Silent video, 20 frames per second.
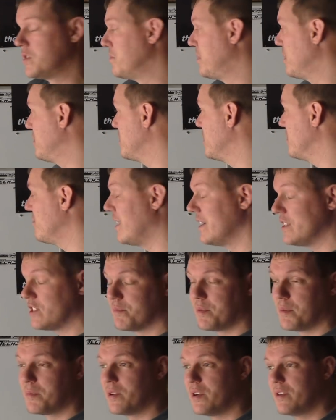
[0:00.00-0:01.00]
Some people got it right,
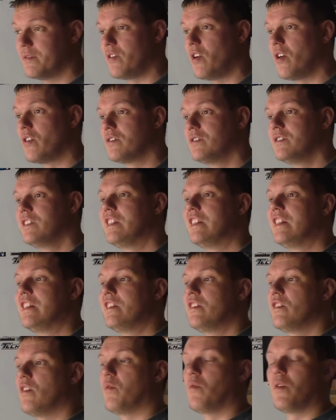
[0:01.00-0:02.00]
some people got it wrong,
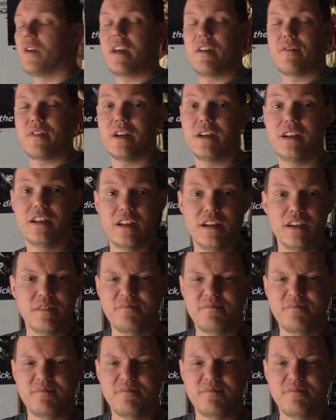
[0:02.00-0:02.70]
or whatever.